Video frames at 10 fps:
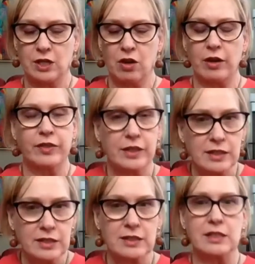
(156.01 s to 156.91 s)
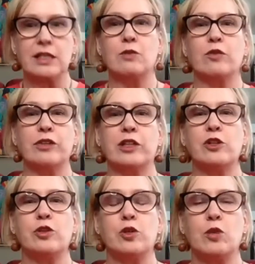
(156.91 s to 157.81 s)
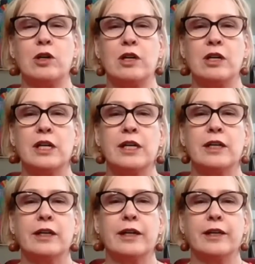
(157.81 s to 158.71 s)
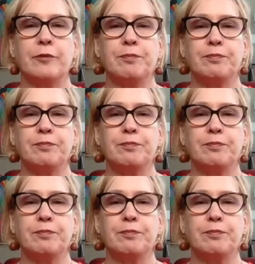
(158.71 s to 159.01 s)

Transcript: authenticity, revealing who you are. Um,